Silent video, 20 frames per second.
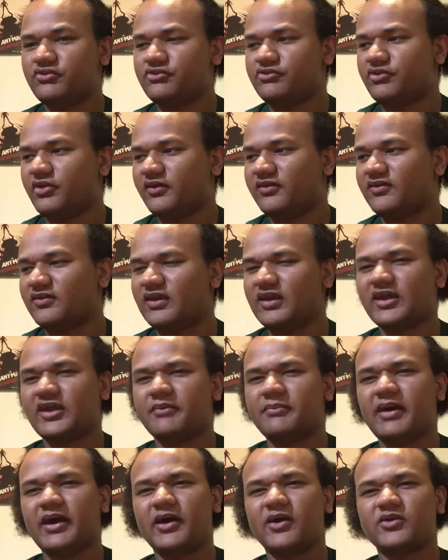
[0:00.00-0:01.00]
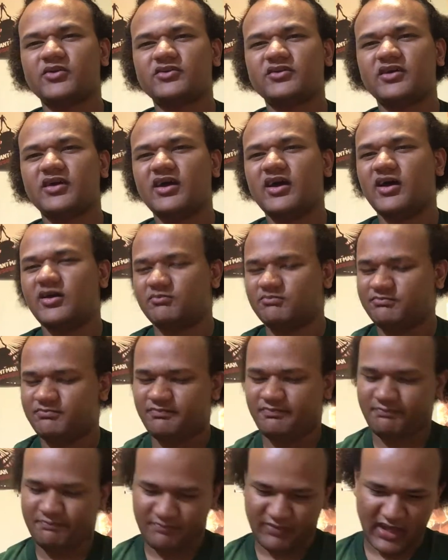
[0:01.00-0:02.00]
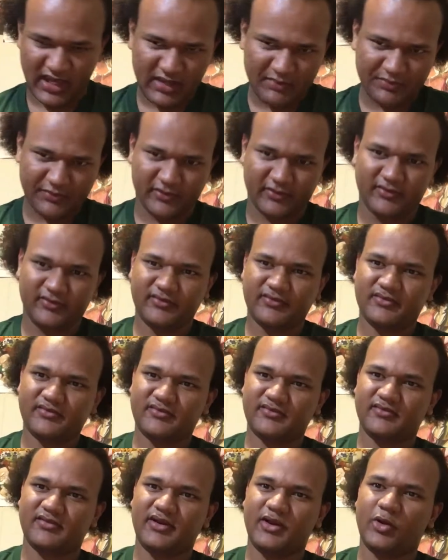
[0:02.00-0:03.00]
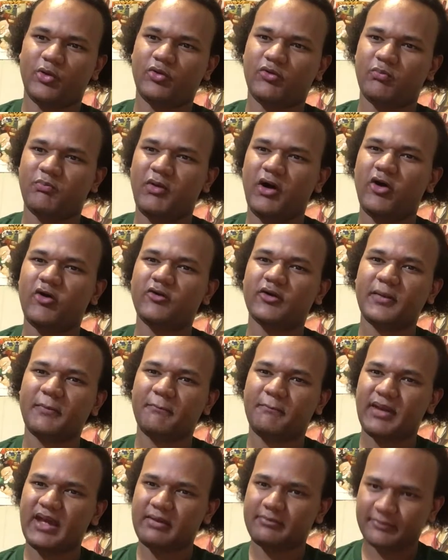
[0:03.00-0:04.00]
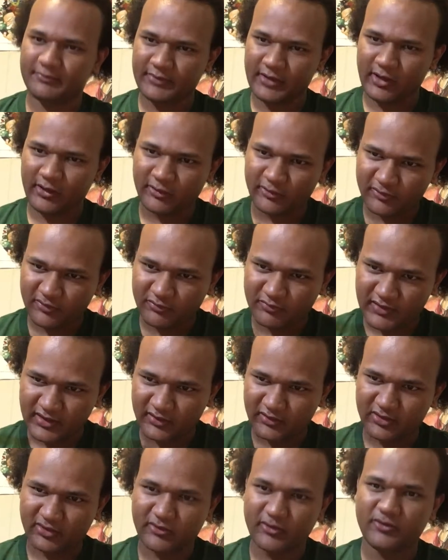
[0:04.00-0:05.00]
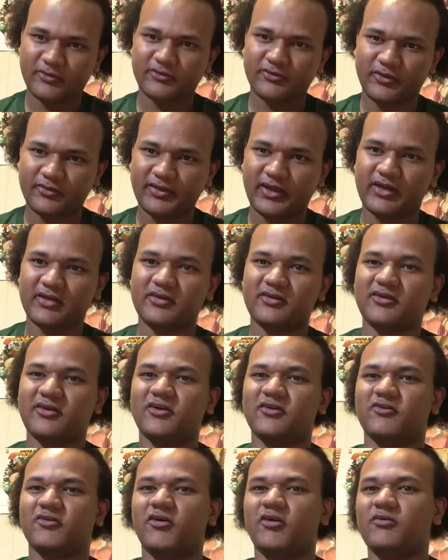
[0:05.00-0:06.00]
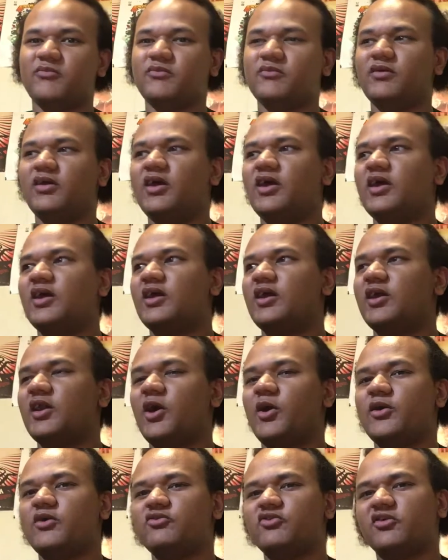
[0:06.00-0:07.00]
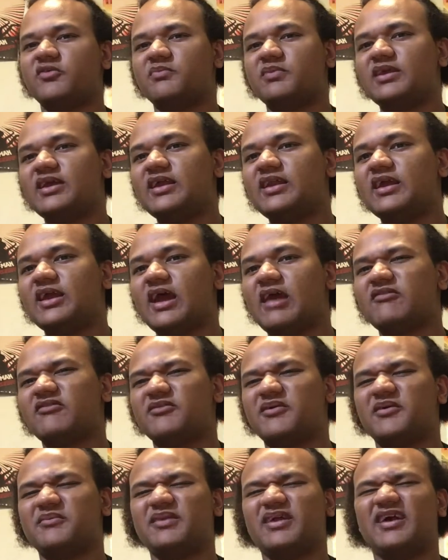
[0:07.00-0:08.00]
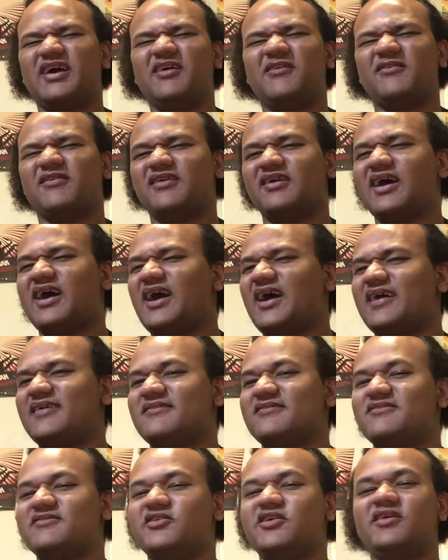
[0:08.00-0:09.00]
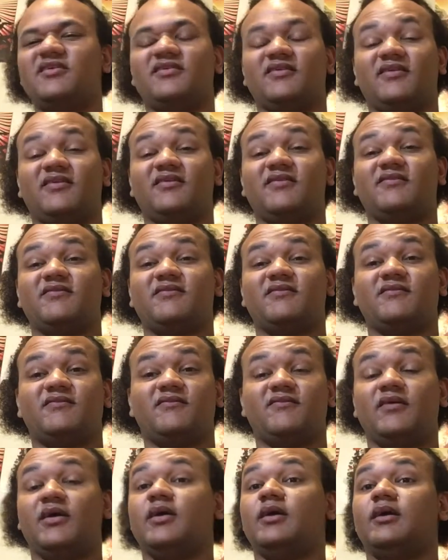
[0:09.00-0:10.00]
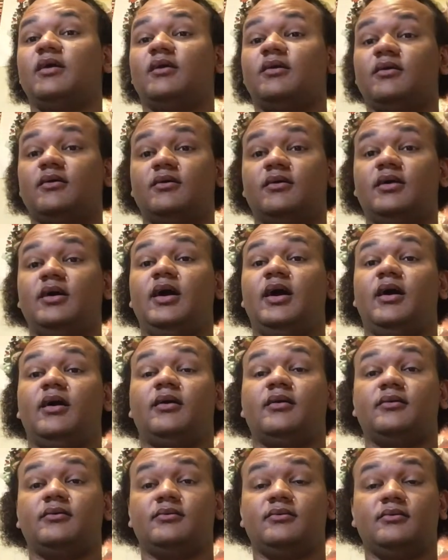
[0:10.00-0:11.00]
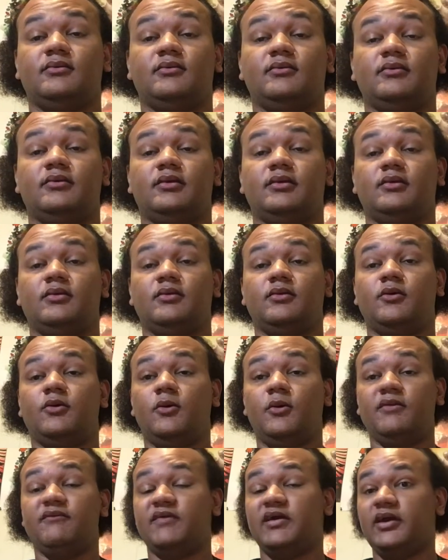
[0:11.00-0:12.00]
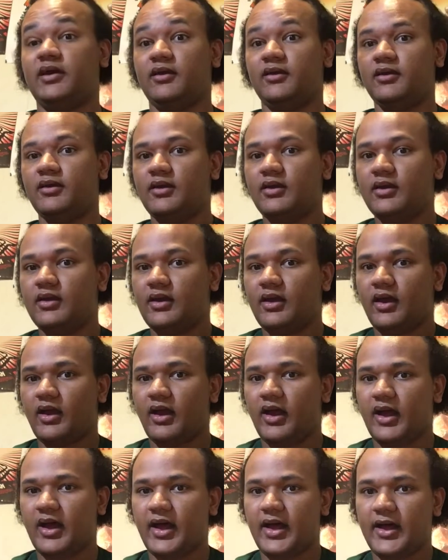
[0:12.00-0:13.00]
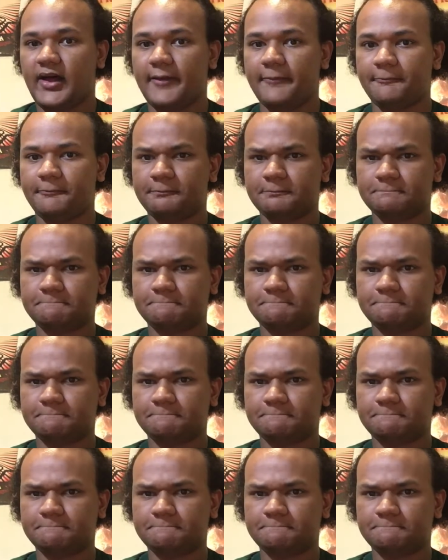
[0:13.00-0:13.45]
just thinking about paper, balled up paper balls being thrown down into your throat, and he's just bleeding everywhere. I'm like, oh God, Jesus, fucking, oy vey. There's